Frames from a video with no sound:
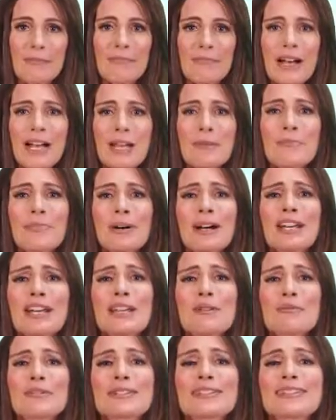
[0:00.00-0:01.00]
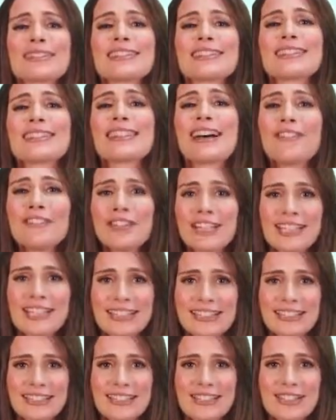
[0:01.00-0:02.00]
My body was loving
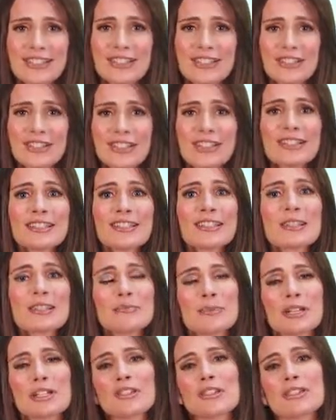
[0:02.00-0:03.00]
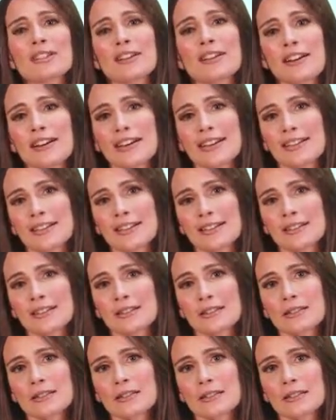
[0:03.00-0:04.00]
it just as much as I did.
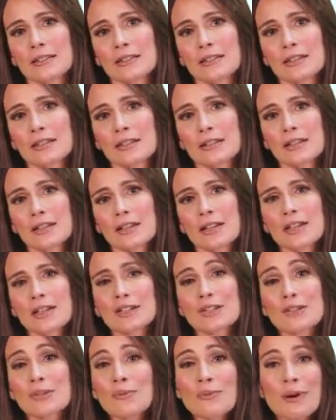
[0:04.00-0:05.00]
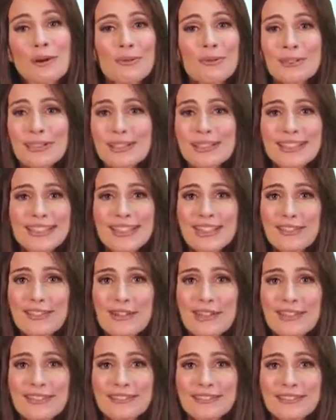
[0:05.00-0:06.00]
So what was the
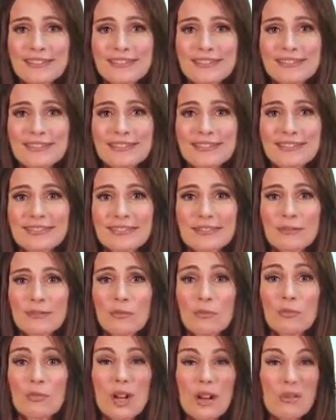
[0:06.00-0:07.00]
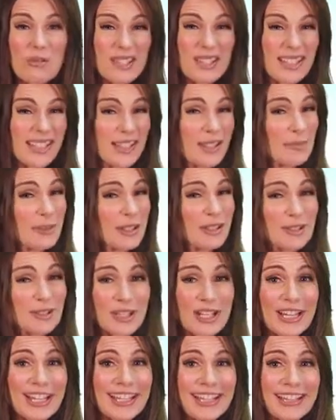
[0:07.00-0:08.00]
secret? What was in the
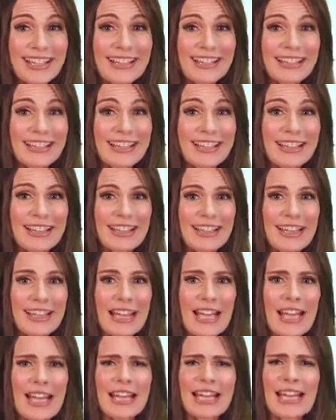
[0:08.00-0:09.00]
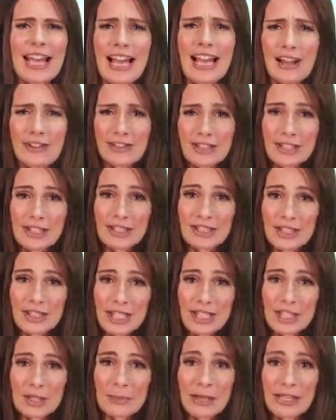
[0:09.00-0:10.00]
milkshake? And how did it
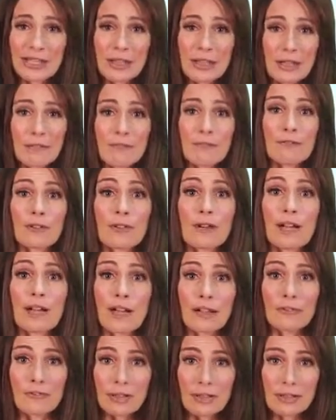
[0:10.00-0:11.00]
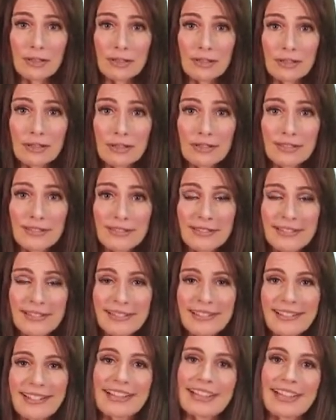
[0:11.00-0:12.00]
change my life forever?
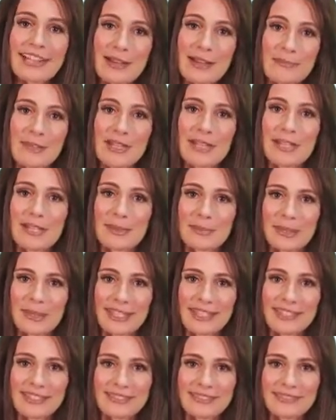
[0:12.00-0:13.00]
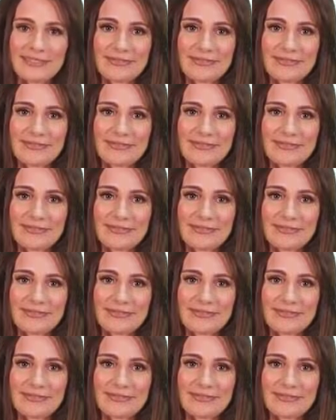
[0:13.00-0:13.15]
Let me explain.